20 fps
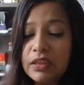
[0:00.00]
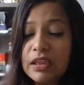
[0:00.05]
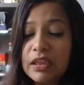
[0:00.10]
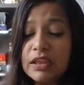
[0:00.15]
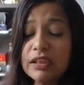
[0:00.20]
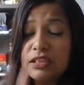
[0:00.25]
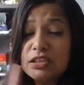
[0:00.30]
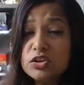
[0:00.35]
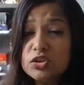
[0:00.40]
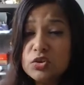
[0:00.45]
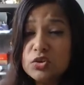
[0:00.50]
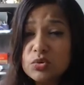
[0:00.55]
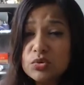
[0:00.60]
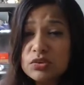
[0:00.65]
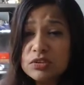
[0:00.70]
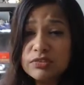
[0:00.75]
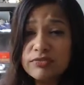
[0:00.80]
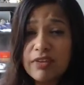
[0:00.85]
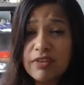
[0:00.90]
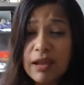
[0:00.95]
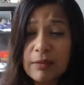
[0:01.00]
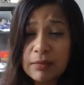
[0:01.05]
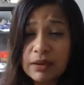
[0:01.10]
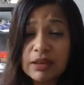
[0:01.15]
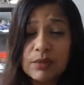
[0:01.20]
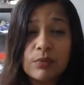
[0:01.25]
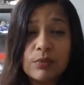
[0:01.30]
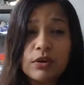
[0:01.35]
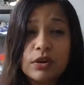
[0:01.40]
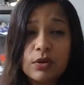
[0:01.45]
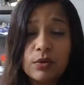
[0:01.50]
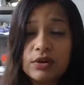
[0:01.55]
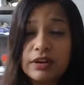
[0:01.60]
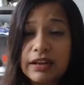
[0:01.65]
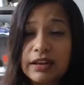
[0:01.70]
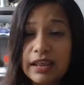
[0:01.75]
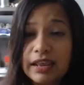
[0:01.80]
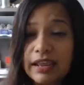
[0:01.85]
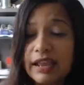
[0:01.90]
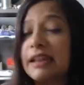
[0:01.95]
in the Jones family, we don't
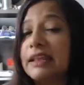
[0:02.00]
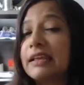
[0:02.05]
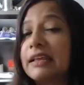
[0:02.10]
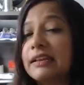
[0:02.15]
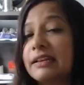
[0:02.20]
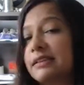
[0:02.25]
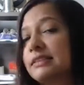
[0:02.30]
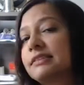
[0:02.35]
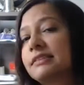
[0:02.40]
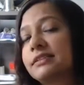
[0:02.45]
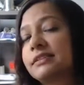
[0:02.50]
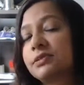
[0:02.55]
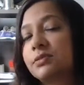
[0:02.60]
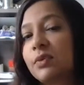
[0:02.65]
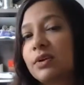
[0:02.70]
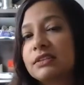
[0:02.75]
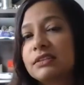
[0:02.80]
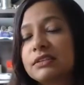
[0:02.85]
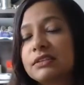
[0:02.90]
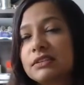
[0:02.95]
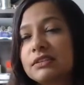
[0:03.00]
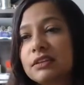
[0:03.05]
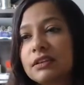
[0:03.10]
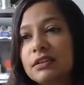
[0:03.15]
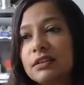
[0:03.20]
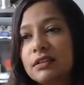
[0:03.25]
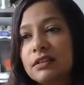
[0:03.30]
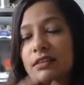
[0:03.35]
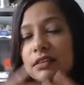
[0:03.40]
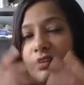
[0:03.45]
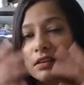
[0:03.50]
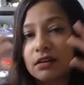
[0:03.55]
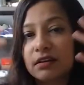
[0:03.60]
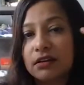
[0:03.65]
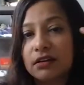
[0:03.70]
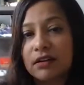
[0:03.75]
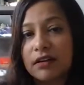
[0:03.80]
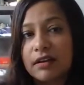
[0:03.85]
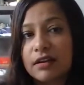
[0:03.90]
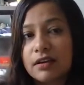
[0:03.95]
take any risks, was the
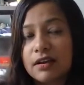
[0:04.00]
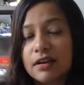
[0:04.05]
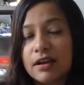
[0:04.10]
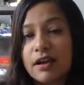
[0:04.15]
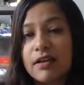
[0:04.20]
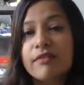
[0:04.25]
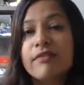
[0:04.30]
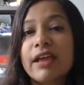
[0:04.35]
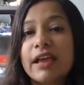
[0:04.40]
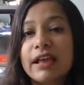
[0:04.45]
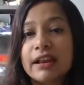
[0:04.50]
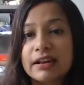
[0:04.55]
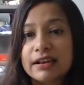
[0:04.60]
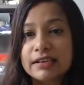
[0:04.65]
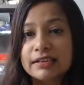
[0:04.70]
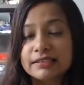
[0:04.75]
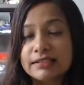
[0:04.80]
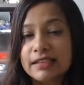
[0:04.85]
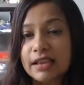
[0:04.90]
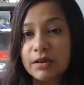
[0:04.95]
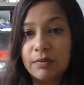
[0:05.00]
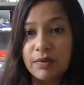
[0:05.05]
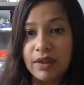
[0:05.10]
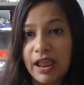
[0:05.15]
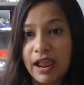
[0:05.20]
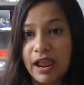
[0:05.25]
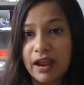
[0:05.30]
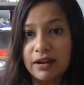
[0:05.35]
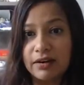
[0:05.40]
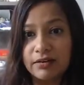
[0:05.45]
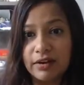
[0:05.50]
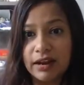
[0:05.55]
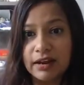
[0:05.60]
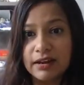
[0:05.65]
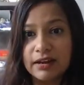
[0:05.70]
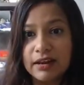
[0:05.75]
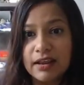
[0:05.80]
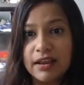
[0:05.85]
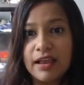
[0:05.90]
awareness that we had, right?